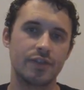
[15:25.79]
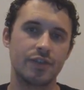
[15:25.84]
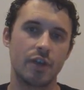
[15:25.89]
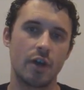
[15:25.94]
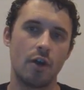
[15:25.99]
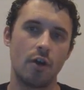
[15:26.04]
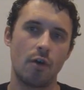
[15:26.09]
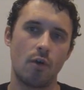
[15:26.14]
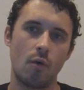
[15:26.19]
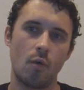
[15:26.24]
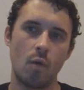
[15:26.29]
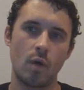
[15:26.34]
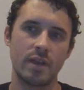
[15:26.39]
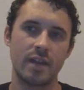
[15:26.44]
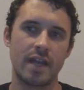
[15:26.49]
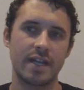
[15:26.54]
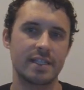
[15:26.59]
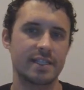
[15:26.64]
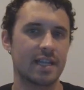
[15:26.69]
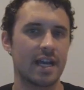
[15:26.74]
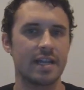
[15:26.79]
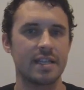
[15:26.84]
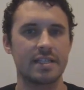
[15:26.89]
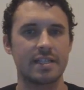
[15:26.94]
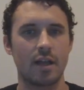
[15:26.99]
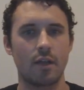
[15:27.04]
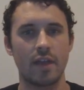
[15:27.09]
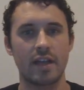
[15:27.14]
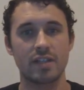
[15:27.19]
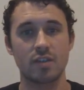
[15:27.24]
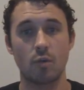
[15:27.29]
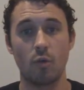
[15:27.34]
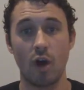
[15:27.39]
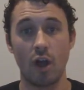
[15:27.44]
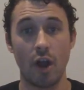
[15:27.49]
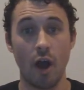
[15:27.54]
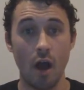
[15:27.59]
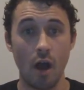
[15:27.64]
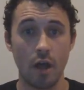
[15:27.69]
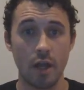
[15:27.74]
So when I decide to sell that squad
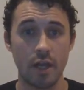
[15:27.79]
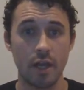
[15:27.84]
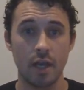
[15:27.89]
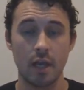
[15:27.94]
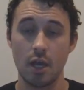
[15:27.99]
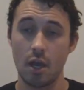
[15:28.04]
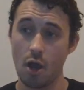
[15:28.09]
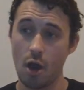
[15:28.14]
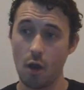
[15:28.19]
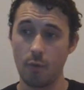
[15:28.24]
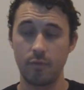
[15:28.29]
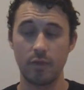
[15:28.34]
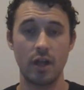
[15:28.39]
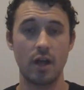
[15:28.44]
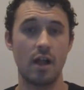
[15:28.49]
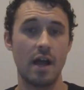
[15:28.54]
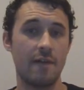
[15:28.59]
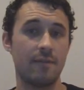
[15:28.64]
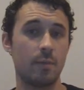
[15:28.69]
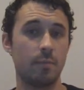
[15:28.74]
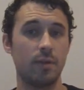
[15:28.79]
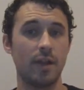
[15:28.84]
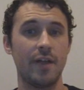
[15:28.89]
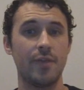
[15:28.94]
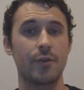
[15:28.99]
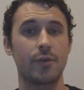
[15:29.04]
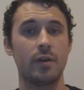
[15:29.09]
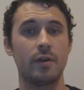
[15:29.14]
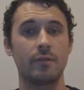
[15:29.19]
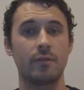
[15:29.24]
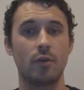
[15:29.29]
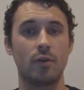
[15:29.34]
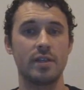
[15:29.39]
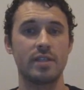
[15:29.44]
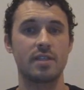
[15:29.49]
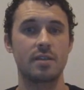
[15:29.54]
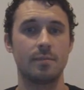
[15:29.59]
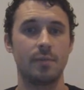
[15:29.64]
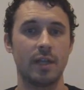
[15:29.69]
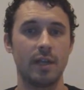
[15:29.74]
on, hopefully I'll have a plethora of
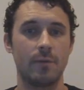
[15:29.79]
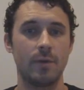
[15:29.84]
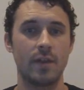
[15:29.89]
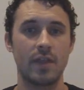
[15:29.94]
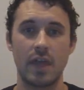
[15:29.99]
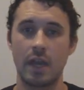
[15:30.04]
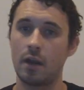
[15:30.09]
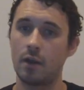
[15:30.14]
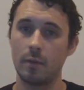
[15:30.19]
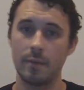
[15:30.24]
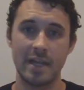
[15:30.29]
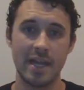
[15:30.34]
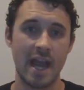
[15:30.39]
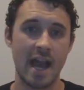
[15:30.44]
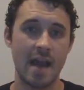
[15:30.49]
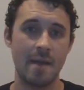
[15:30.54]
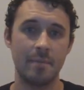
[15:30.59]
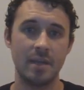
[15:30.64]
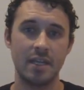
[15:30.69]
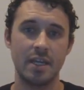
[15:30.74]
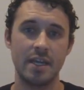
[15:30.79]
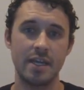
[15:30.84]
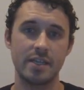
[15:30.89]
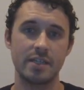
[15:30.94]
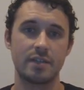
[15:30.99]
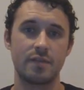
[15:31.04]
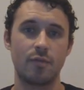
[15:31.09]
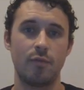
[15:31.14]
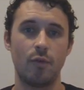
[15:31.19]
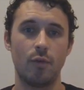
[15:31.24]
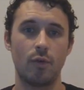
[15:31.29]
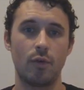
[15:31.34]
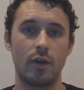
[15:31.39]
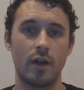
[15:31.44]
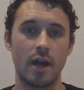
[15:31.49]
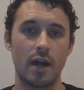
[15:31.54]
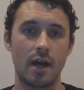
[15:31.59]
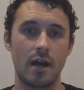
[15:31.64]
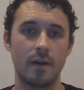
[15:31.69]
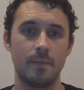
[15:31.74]
coins to play with, and it'll be happy days
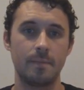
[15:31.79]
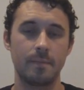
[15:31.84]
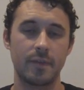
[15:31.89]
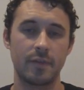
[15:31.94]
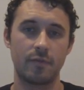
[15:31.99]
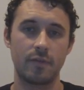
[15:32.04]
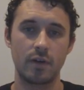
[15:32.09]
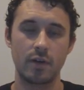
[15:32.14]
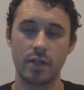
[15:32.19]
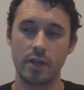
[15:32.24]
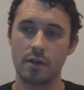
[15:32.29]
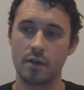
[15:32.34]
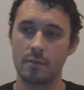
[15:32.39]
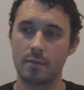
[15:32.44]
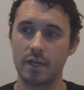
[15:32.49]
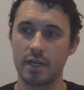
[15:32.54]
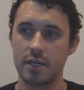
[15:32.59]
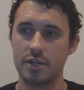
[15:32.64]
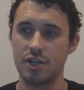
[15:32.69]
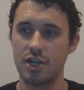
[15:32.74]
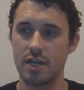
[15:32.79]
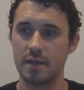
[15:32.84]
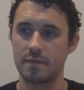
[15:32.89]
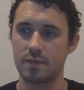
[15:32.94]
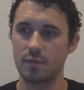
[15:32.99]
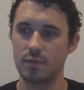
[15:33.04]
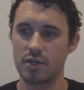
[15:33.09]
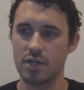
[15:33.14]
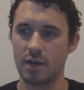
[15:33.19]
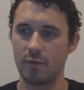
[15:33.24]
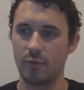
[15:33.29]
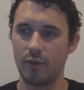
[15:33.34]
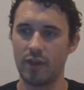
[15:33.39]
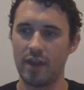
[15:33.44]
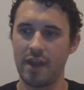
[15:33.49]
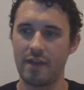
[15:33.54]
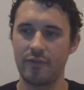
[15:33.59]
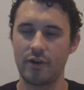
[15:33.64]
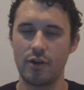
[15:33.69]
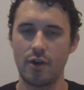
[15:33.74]
for Young Money Japes, which I will
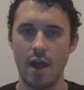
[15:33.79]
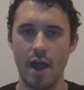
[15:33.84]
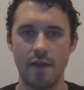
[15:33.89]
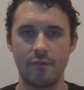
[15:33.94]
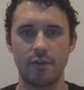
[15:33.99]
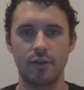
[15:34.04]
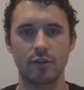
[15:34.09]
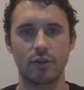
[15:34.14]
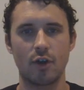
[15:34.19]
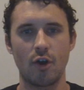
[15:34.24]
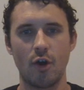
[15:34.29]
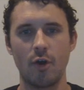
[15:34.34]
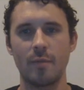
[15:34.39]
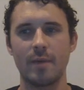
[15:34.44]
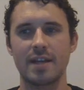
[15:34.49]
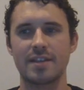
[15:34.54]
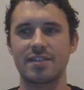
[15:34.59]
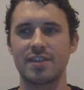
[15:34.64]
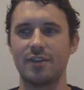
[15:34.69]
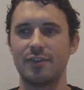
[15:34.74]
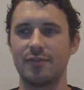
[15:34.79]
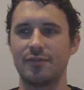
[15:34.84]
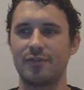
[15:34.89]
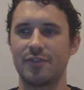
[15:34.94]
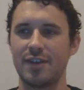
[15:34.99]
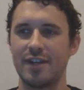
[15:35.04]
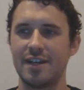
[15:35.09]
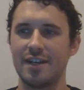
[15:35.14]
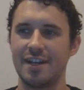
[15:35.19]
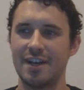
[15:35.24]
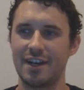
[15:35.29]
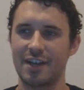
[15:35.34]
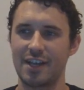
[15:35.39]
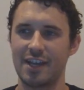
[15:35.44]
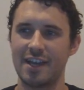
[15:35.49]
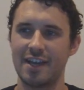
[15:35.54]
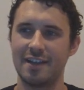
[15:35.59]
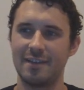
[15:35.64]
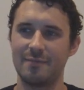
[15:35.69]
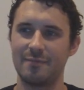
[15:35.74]
never ever call myself
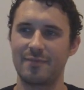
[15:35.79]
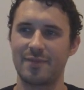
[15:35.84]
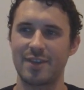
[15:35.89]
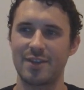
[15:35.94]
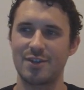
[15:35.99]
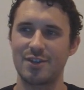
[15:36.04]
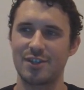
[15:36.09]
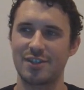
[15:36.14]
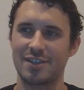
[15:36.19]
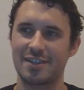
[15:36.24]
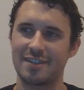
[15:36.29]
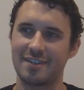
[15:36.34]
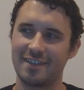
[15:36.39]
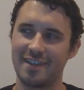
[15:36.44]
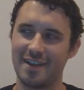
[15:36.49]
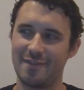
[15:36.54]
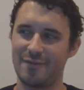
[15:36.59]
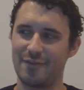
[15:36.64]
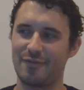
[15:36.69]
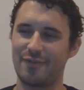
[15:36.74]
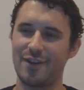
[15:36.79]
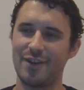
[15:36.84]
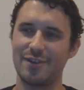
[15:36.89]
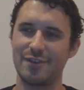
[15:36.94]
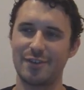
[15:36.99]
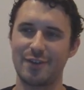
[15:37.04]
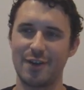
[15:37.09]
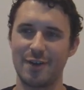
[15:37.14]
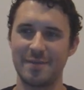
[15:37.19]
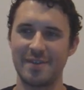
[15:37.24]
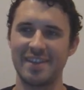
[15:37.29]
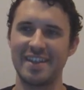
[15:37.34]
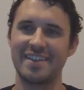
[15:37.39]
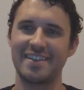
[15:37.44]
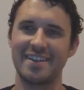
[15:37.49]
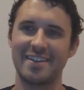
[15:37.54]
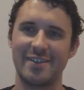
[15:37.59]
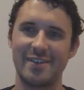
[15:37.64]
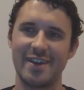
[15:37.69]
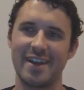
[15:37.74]
again. I have a friend who called me that
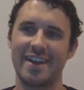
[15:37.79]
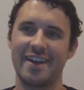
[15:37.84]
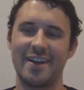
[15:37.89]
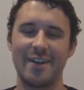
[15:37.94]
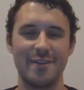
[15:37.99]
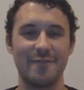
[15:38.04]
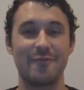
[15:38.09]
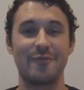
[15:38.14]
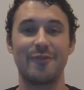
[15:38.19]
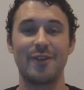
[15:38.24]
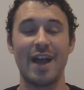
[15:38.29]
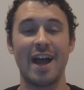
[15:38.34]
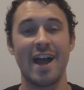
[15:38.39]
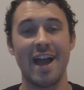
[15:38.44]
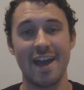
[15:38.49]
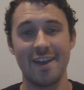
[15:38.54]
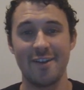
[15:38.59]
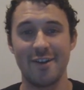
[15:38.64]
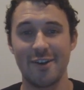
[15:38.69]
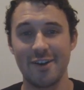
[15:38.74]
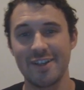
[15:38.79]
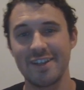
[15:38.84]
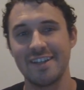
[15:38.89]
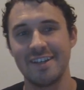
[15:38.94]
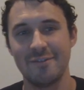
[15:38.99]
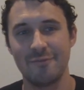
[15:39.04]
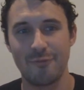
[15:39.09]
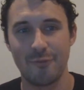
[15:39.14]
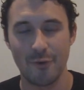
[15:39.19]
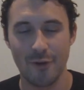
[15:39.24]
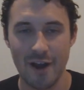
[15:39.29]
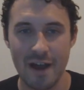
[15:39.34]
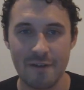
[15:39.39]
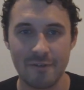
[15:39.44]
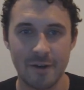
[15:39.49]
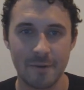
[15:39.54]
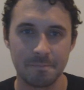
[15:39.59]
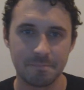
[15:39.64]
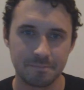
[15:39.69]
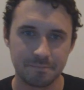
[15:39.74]
the other day, and I hadn't heard it in
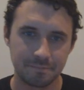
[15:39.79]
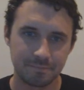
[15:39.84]
forever.